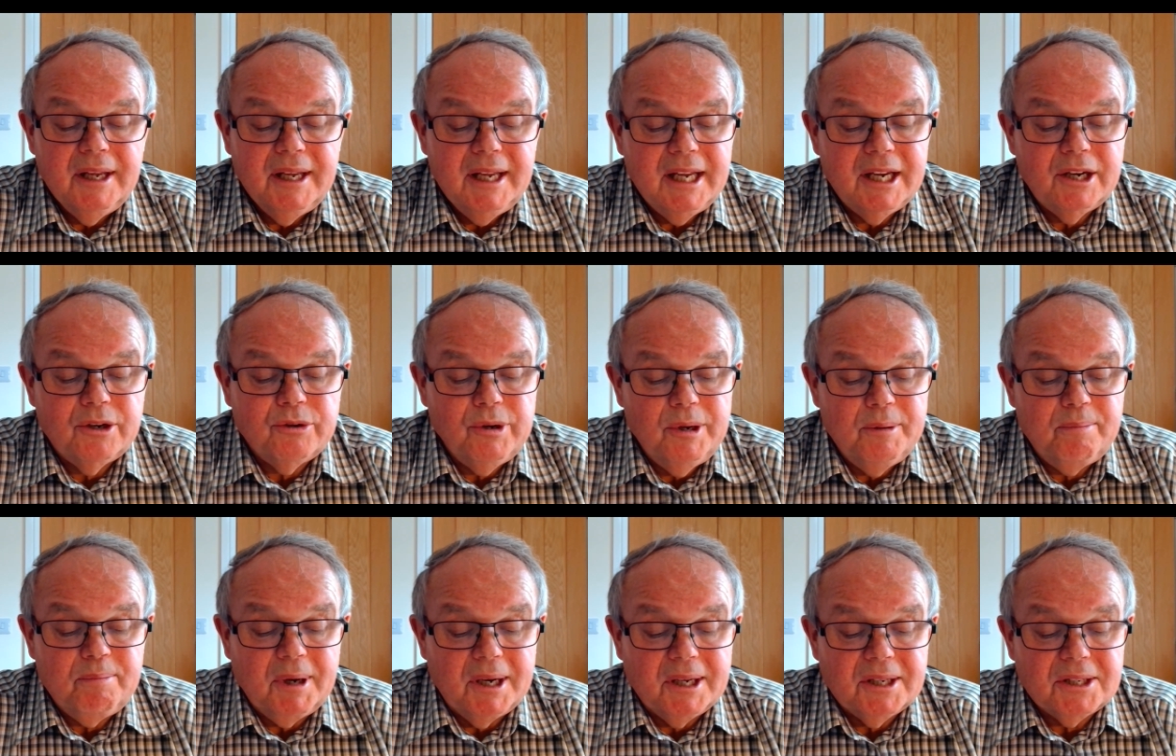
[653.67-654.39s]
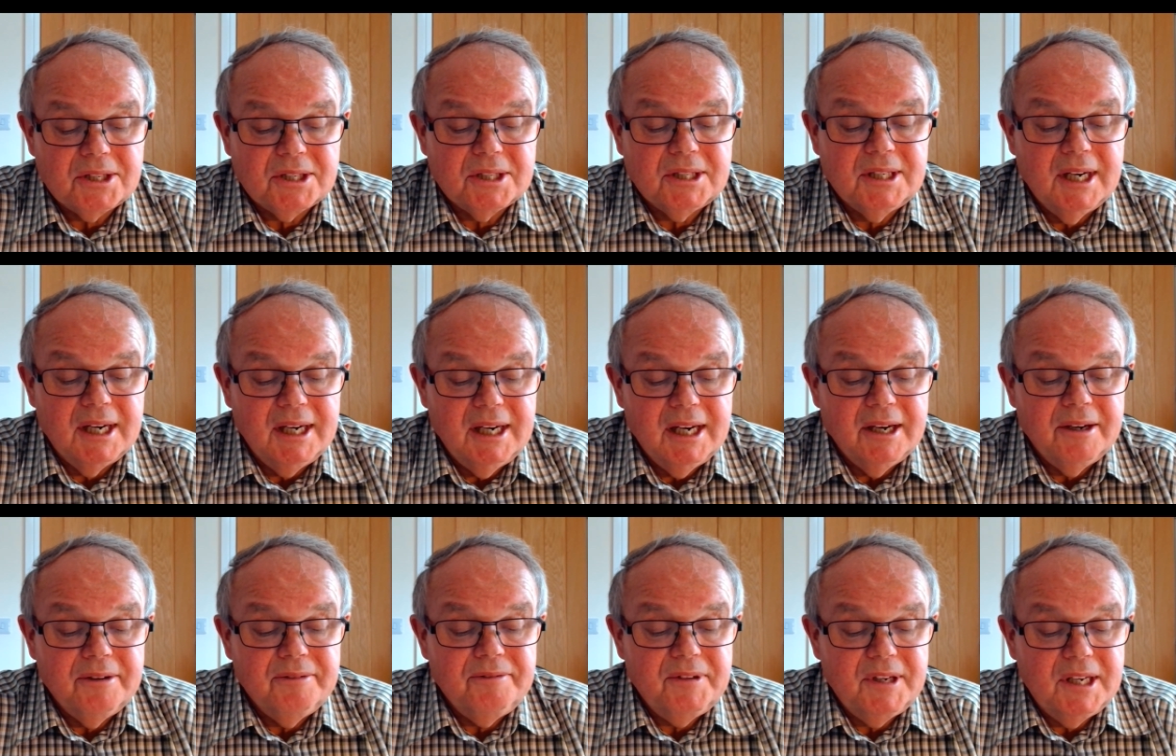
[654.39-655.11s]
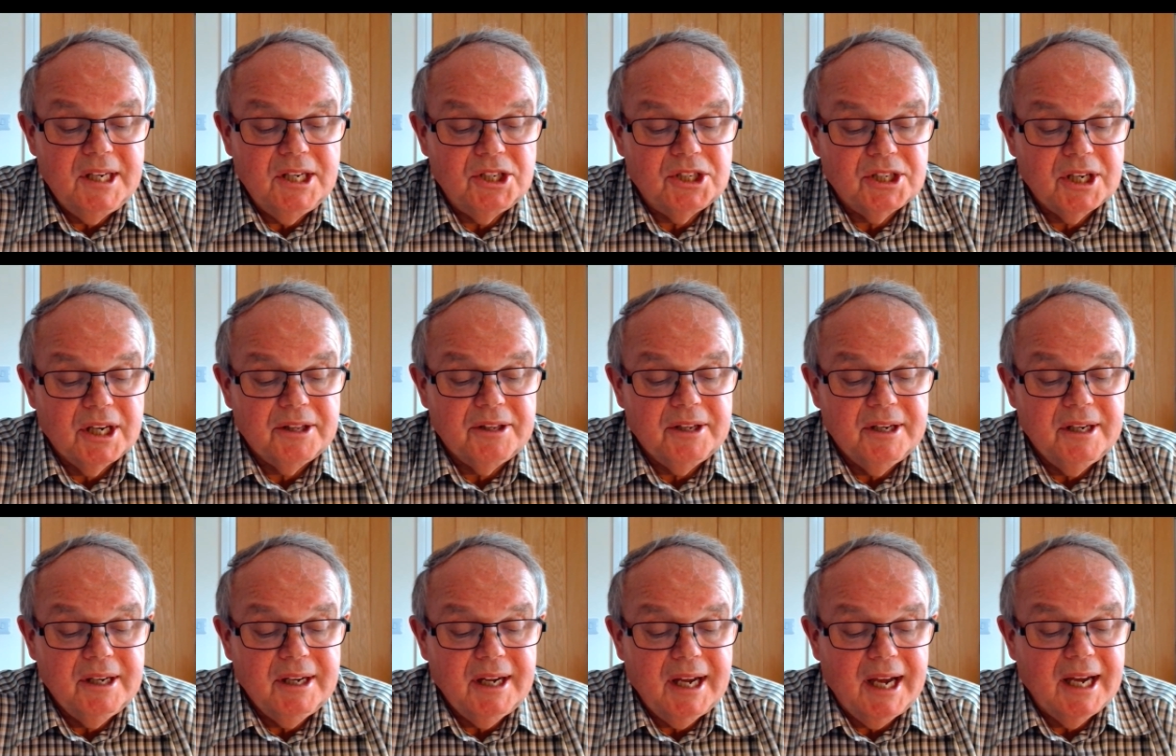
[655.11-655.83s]
Equip us to love each
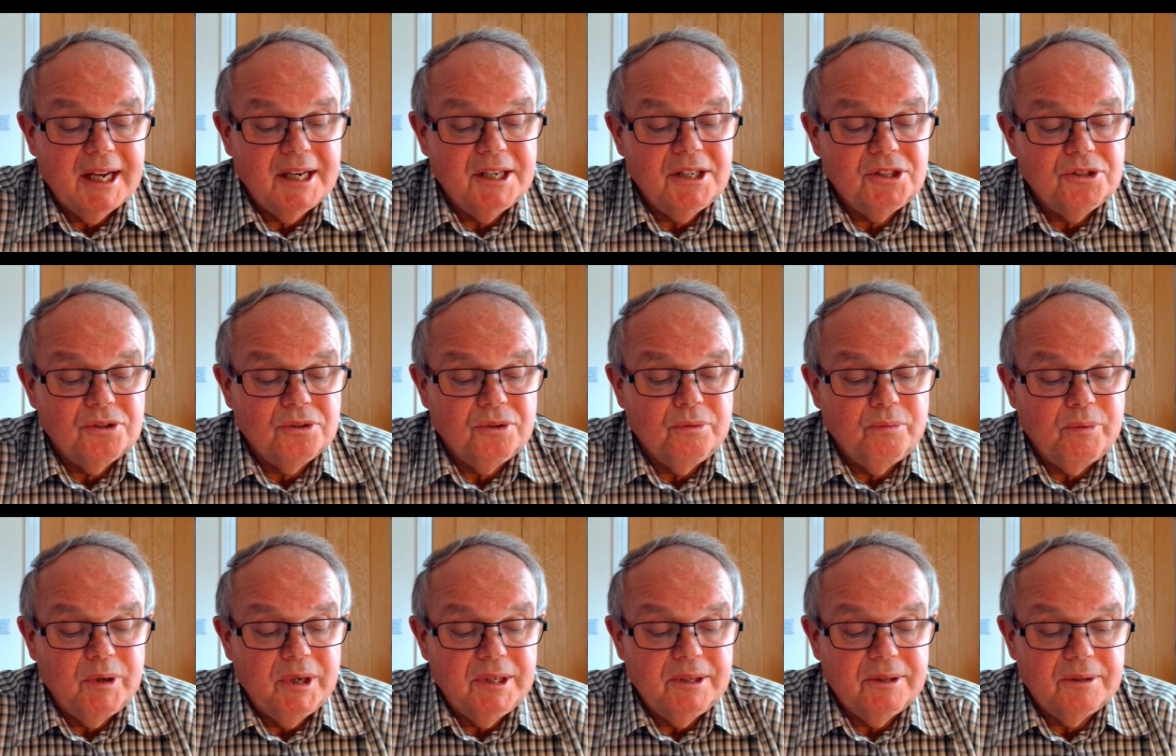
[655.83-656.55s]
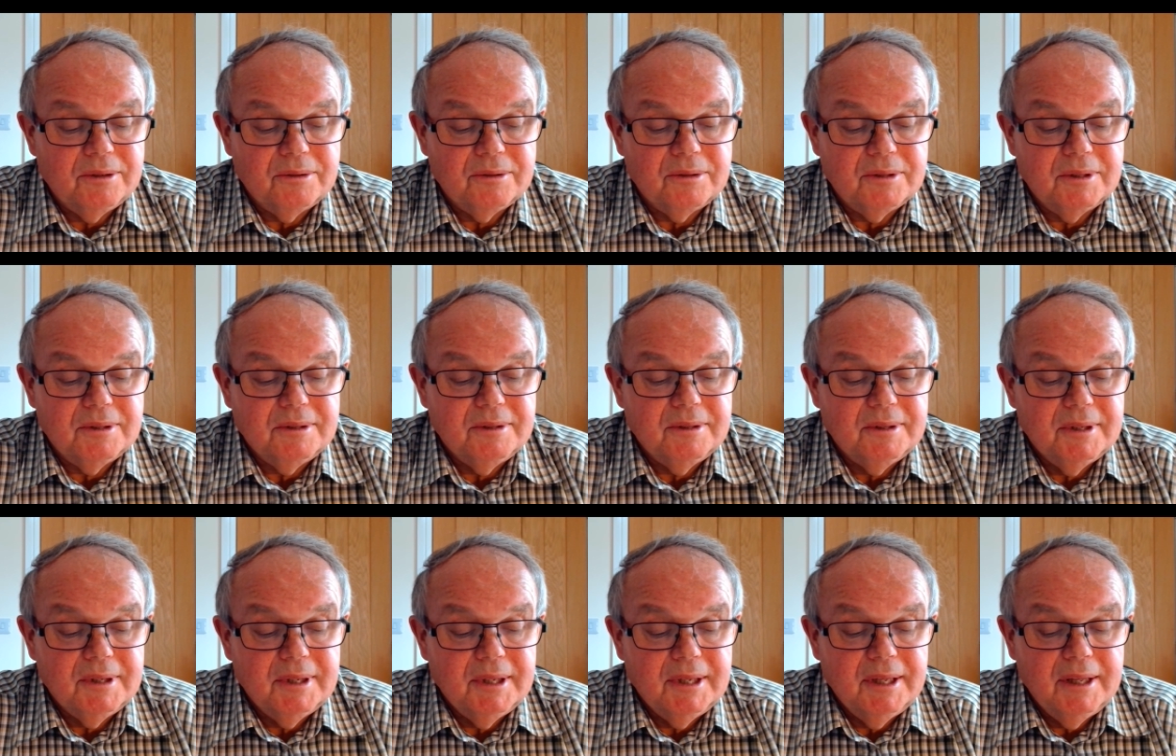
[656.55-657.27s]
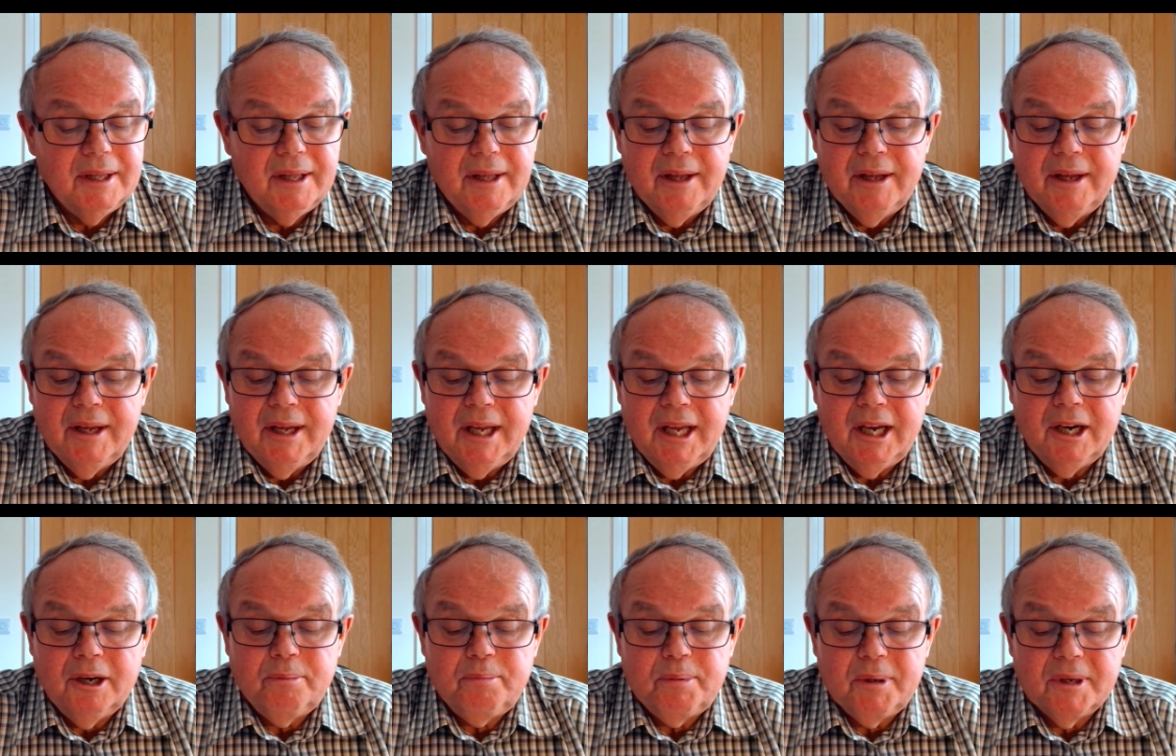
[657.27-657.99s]
other and your world.
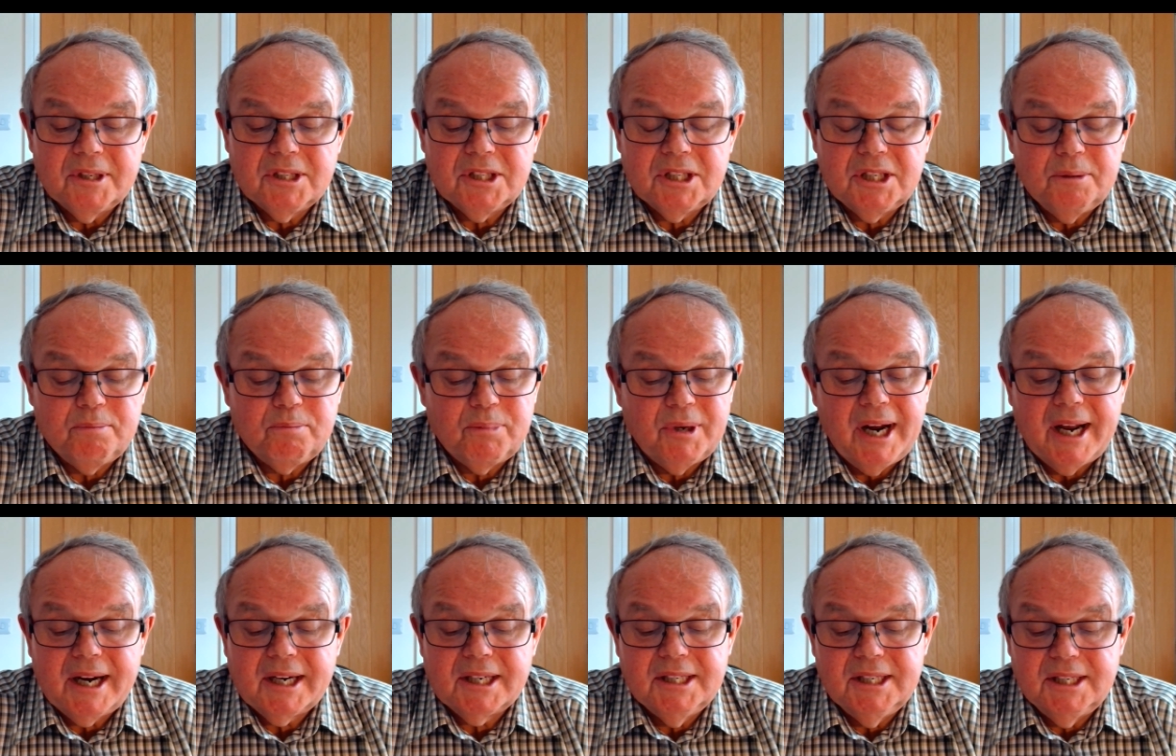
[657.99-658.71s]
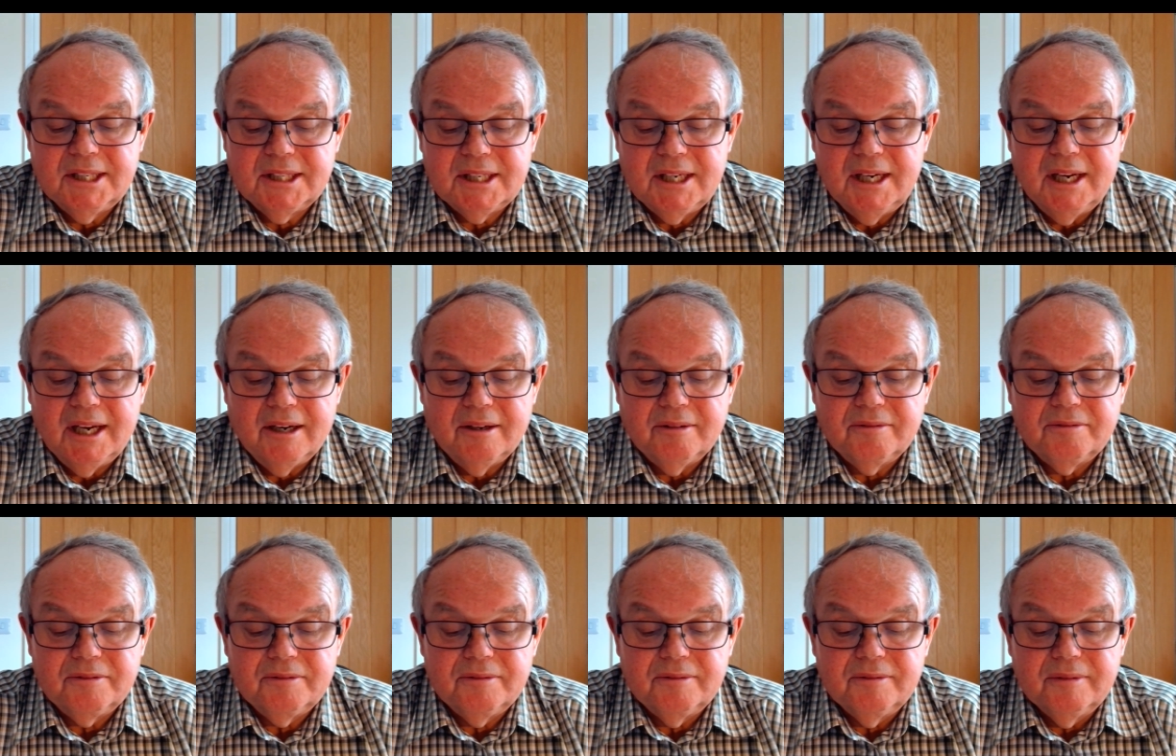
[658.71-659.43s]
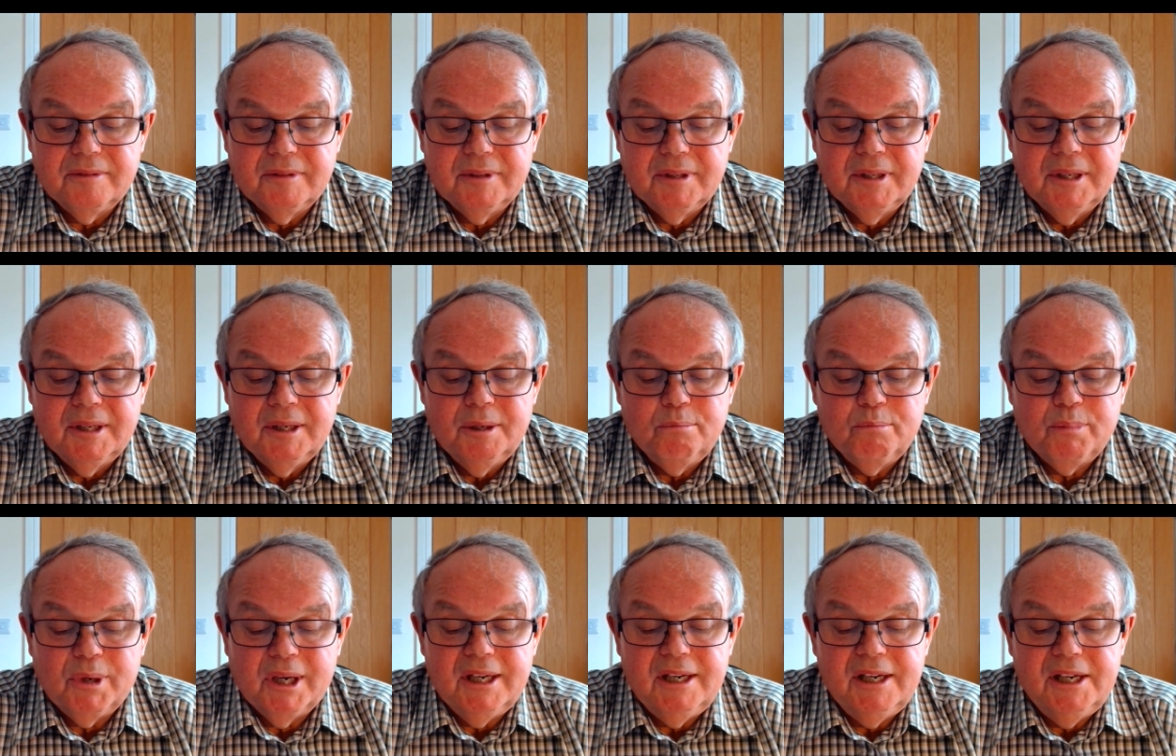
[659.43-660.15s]
Help us to practice love
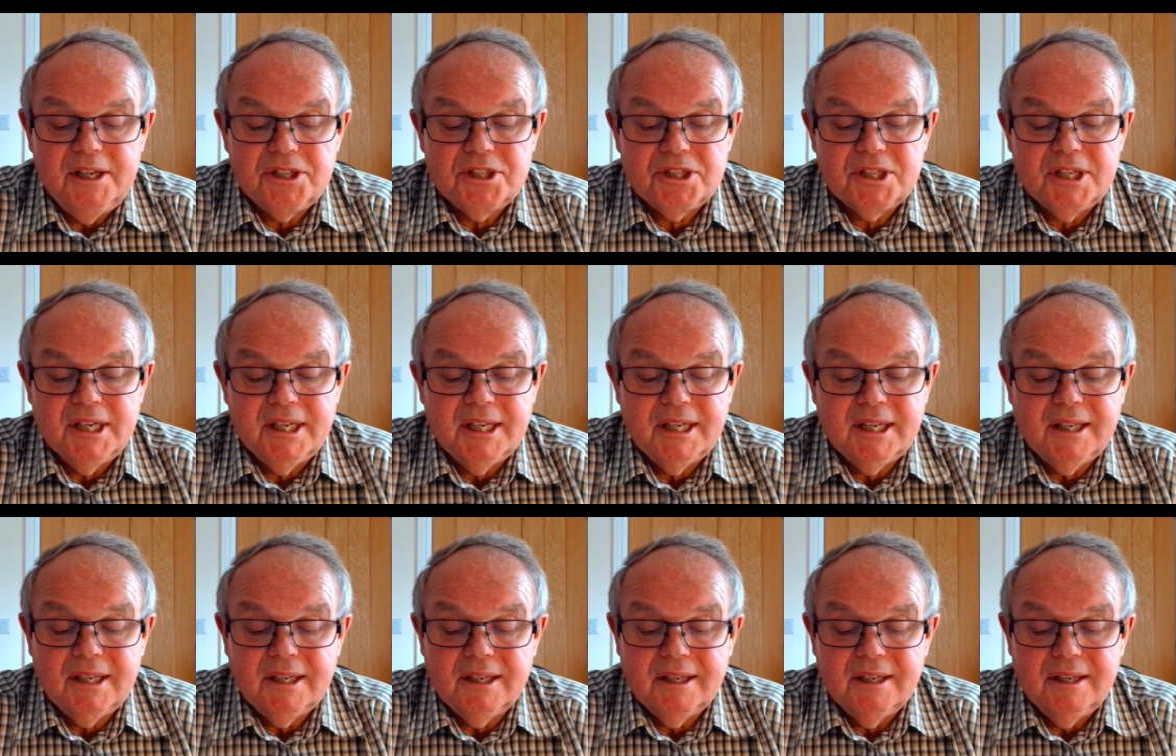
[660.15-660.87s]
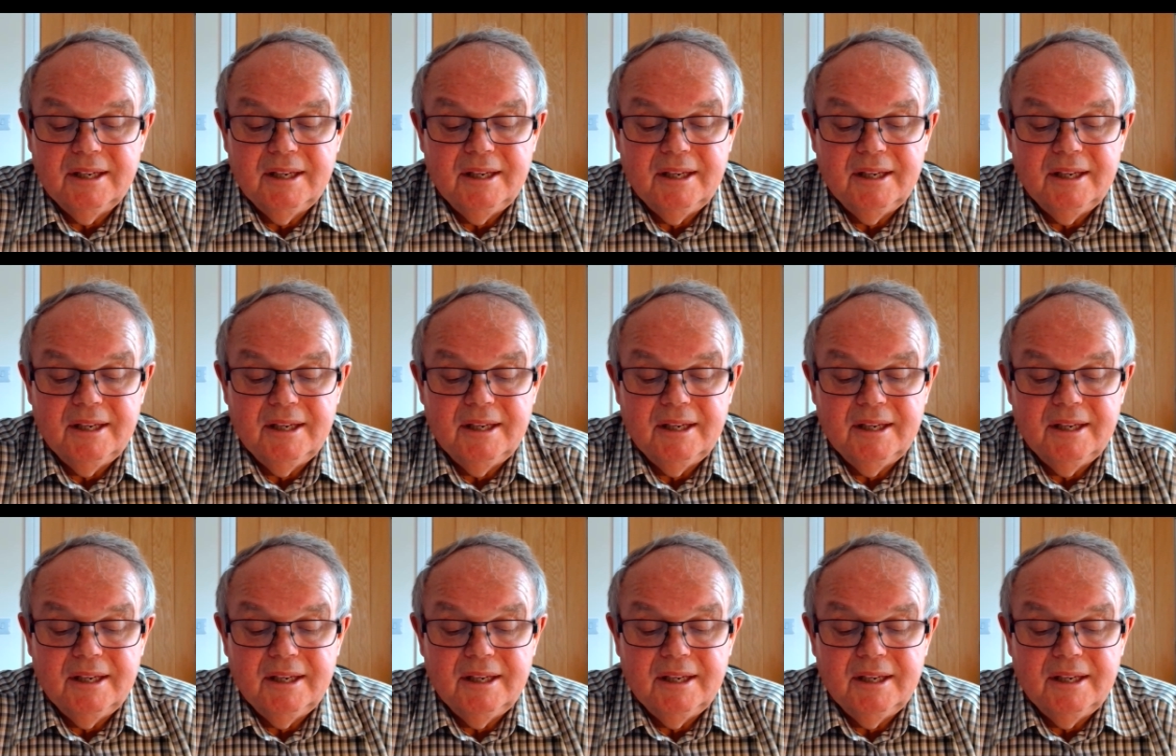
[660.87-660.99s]
by listening,